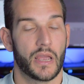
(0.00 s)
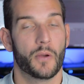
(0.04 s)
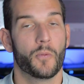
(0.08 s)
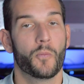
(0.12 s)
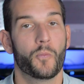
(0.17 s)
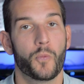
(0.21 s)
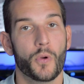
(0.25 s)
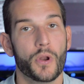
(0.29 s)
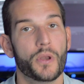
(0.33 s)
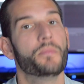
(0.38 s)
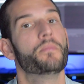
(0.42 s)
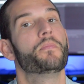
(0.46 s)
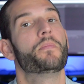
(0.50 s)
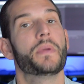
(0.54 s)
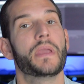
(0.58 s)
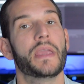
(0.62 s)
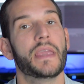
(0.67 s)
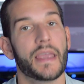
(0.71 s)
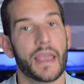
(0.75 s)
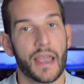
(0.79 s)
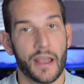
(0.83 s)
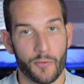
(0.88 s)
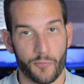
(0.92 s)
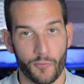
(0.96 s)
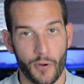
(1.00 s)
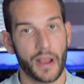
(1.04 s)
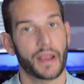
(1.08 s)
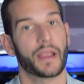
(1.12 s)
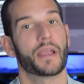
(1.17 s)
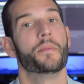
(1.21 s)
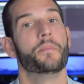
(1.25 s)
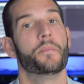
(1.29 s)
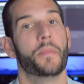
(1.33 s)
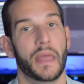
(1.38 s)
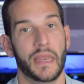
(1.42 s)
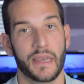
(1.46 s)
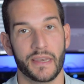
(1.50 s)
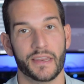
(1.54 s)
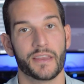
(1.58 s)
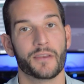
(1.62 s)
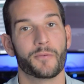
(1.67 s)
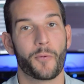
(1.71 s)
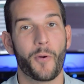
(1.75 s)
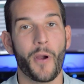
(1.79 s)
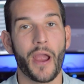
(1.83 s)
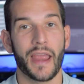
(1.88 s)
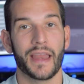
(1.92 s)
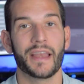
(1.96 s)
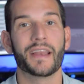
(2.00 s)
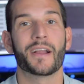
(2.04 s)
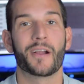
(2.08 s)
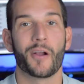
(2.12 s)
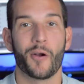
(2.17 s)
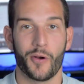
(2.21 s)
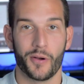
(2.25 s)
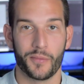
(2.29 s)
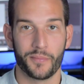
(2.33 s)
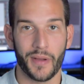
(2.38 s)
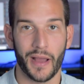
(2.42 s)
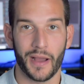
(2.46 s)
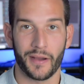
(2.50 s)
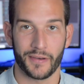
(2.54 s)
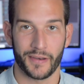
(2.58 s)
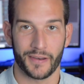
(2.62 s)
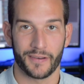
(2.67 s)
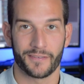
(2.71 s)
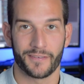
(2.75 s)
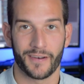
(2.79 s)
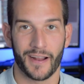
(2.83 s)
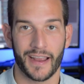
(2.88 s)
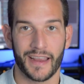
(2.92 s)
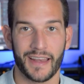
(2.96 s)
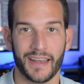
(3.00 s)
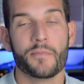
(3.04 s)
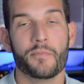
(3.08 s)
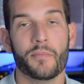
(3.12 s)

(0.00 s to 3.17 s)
It wouldn't be a recommended way to go about it, right?